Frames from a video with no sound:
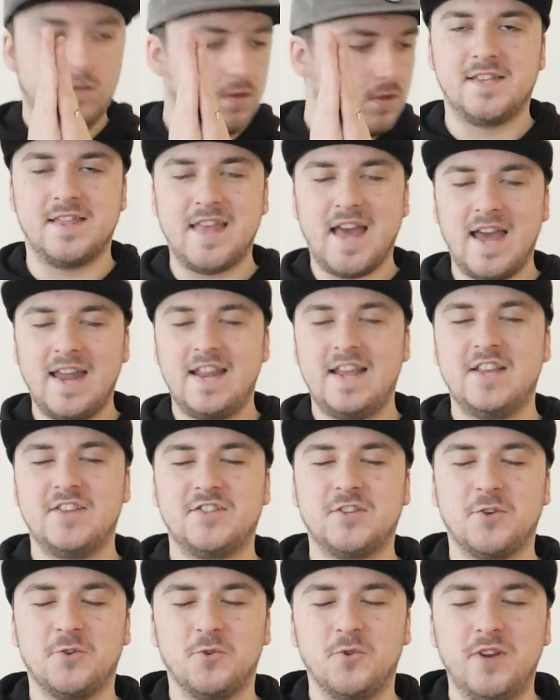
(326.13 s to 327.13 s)
That
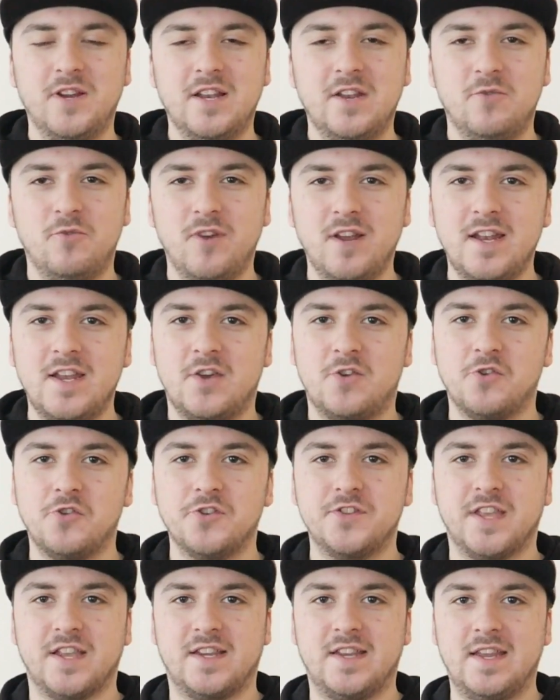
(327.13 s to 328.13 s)
is a really, really
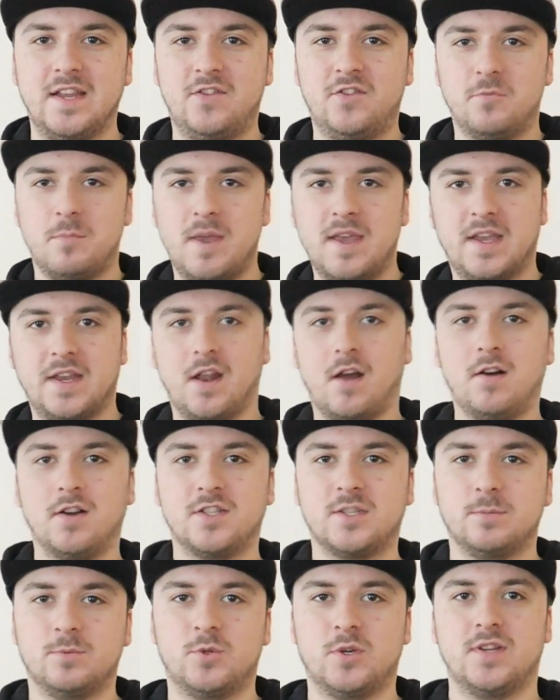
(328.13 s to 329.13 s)
cool technique to make an
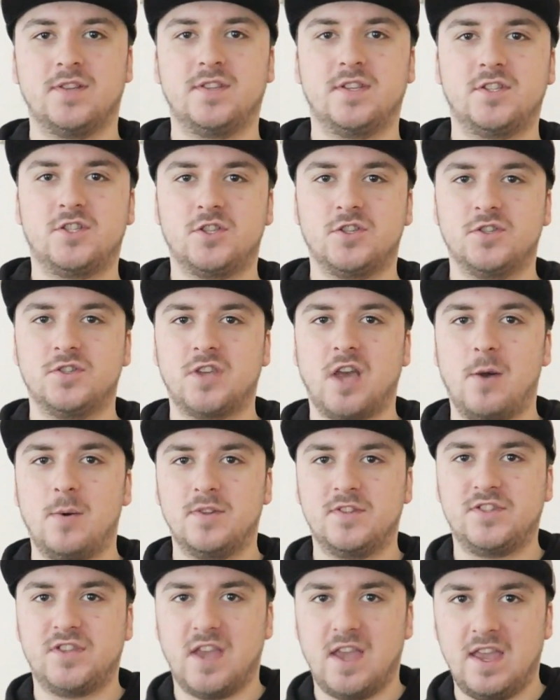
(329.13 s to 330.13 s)
awesome transition. So I
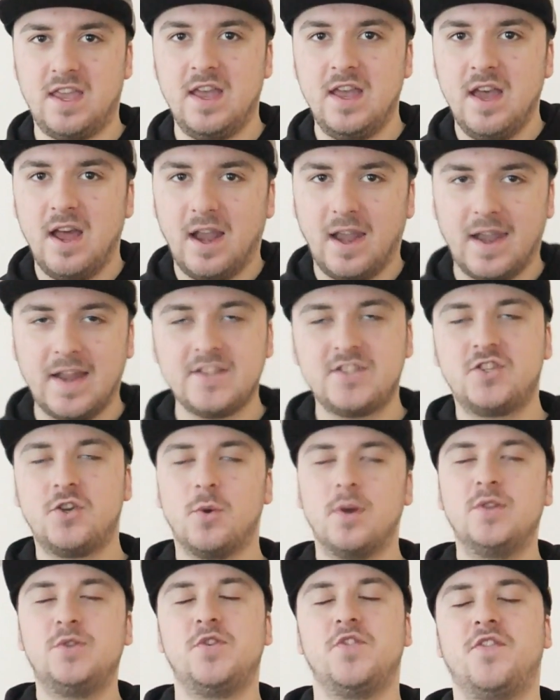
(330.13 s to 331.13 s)
would say, let's
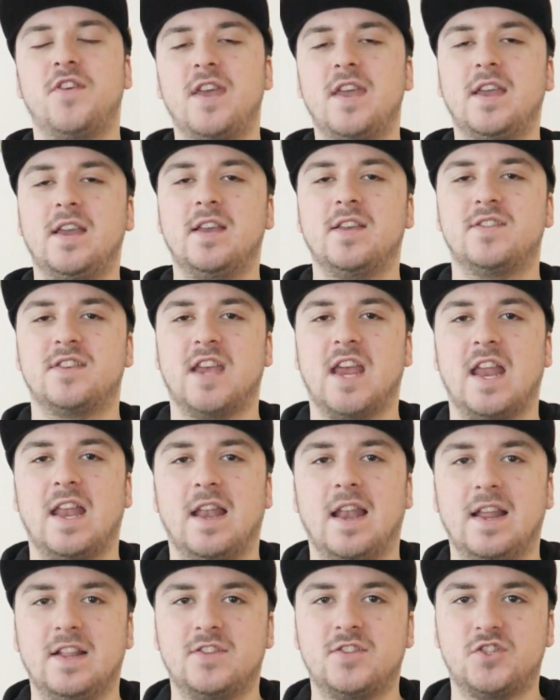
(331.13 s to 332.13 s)
go into Vegas
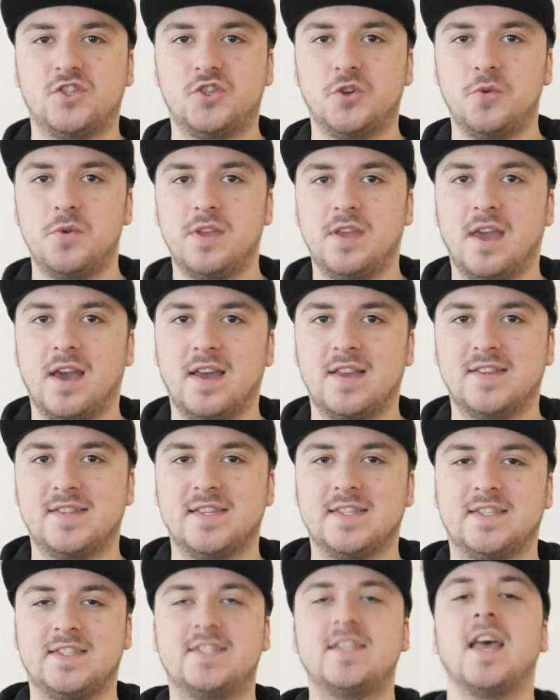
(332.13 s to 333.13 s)
and let's show you guys
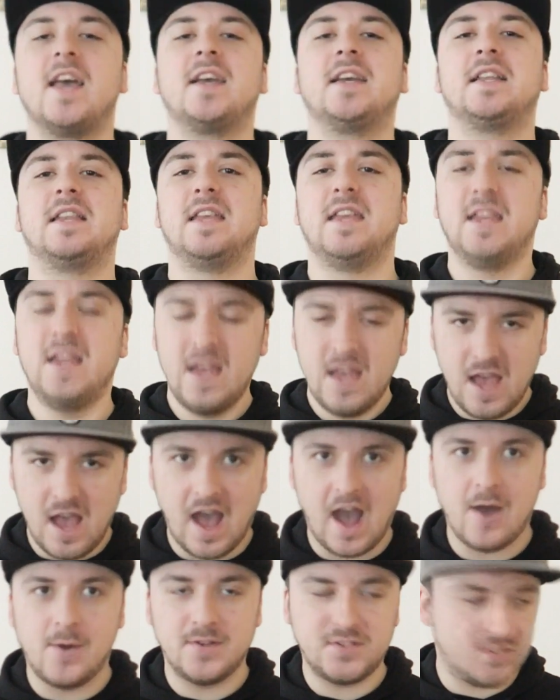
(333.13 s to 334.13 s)
exactly
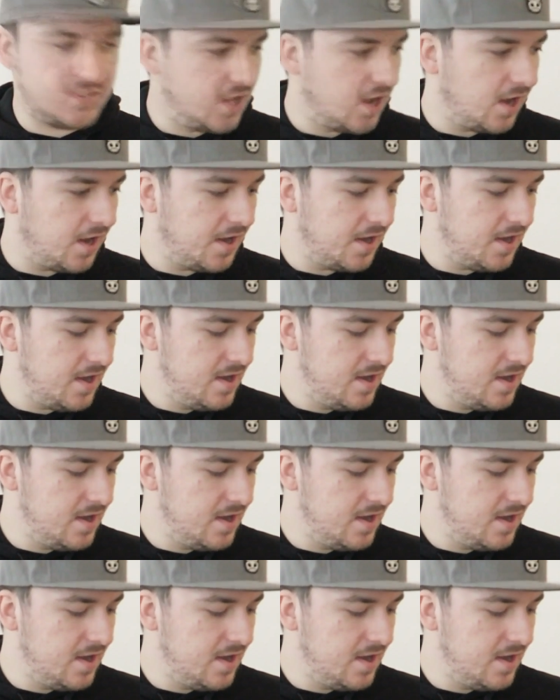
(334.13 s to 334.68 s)
how it's done.